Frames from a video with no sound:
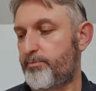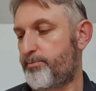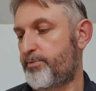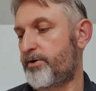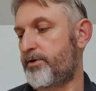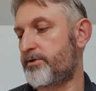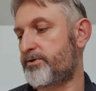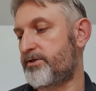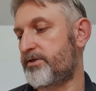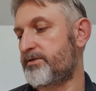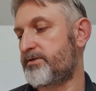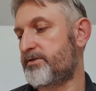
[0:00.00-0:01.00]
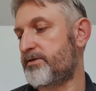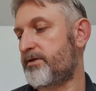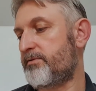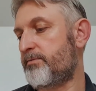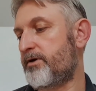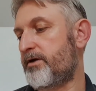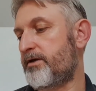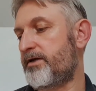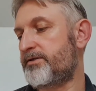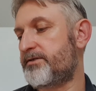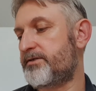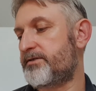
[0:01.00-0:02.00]
purchased in my
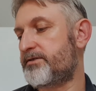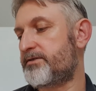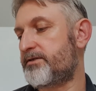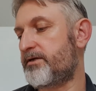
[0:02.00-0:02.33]
latest